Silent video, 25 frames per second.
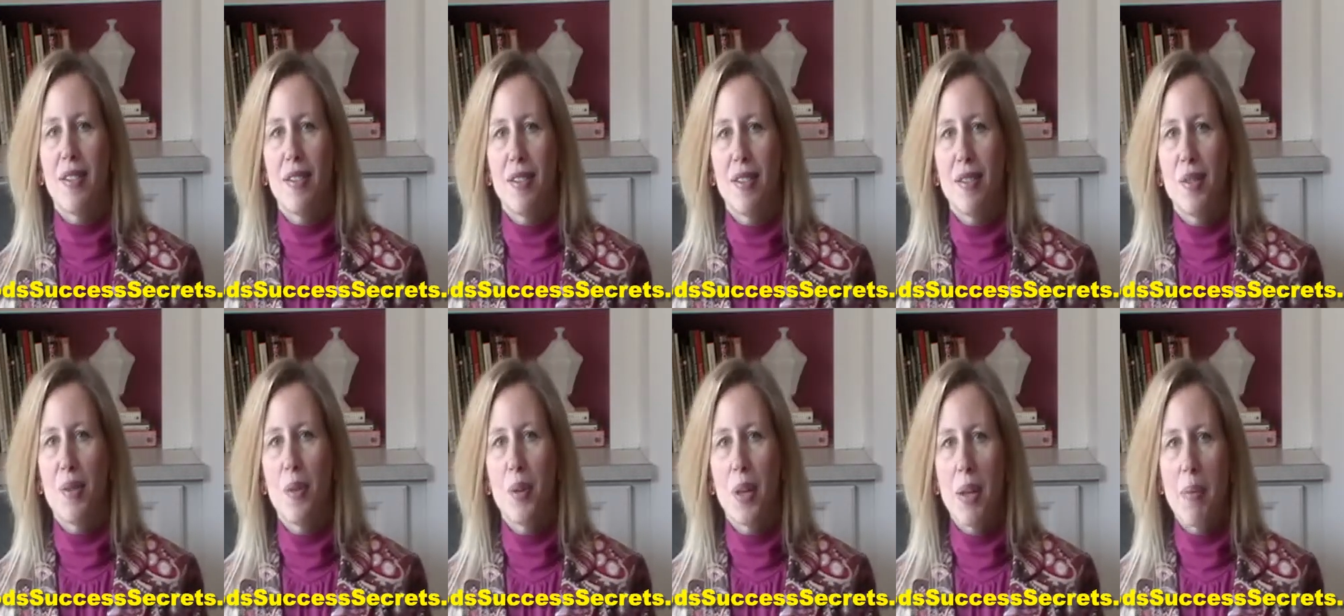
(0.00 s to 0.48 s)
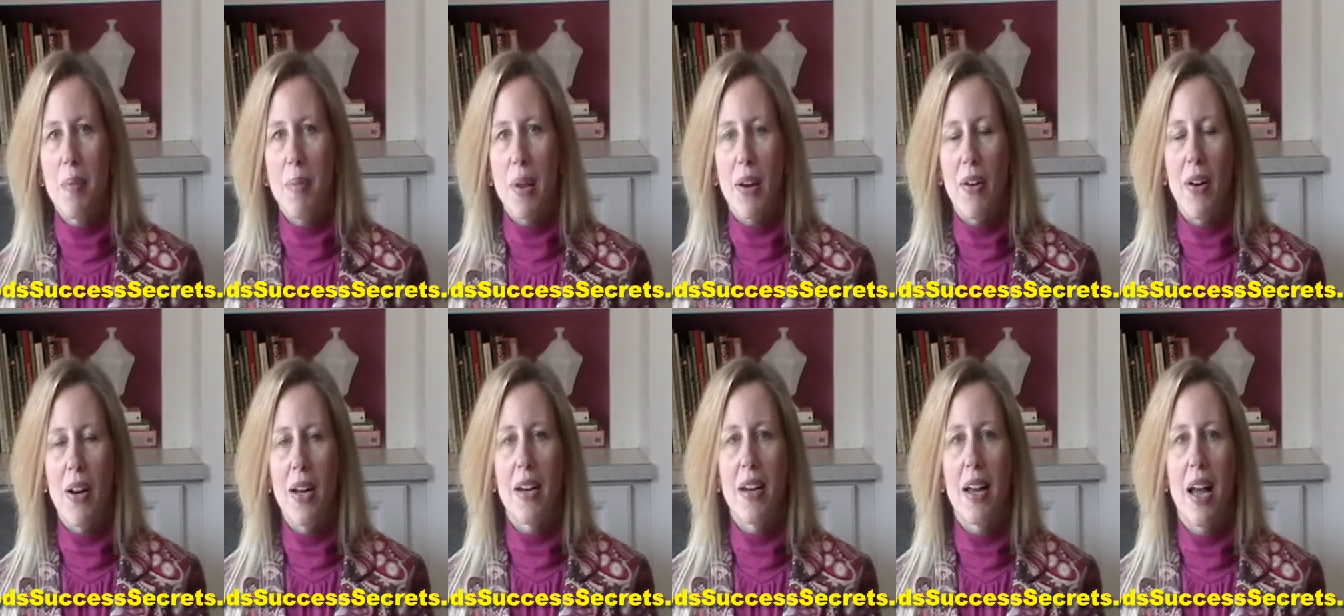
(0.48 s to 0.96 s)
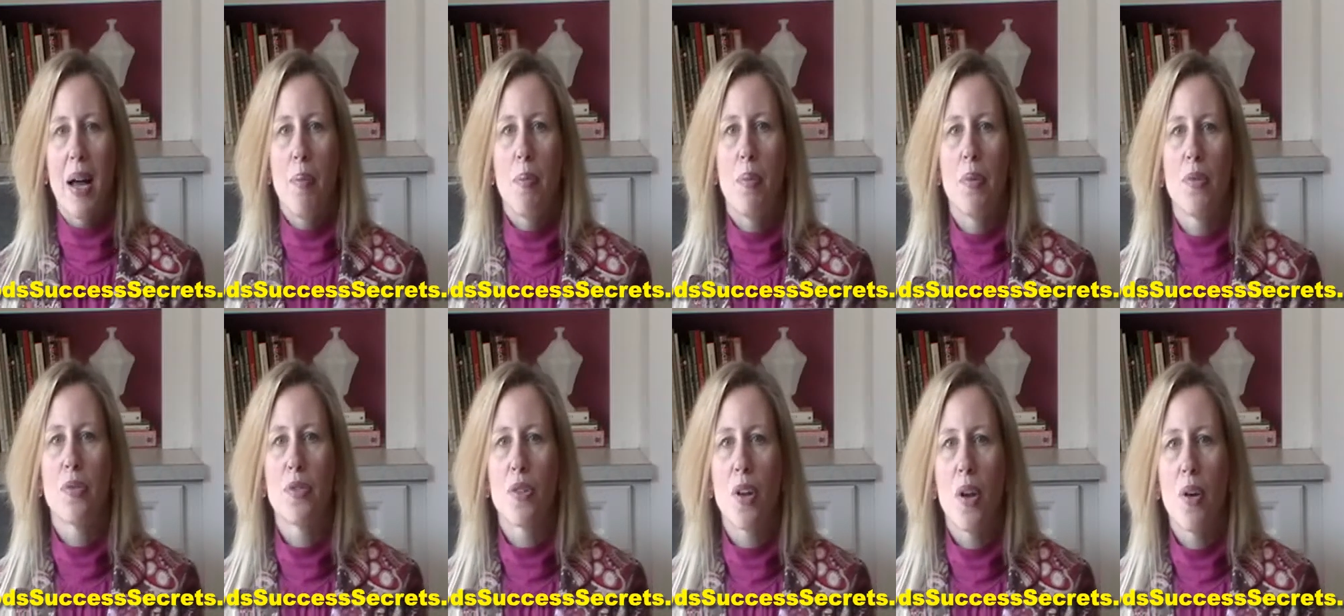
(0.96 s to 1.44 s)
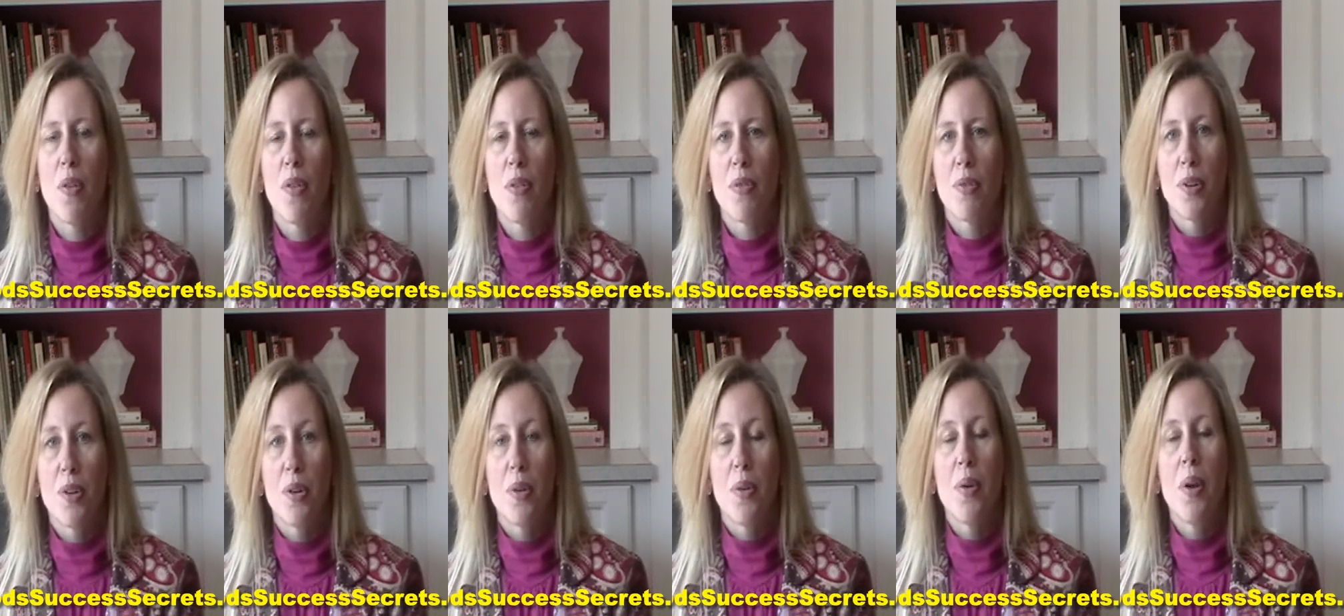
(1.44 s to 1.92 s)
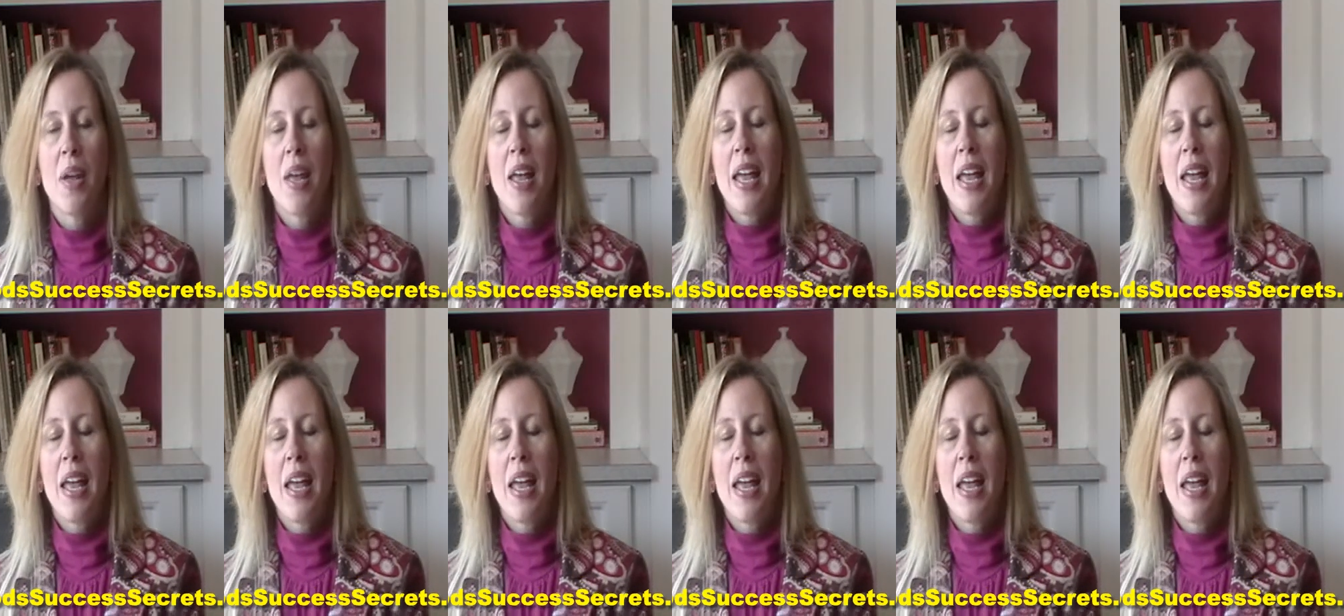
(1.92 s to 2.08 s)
newly married couples go through.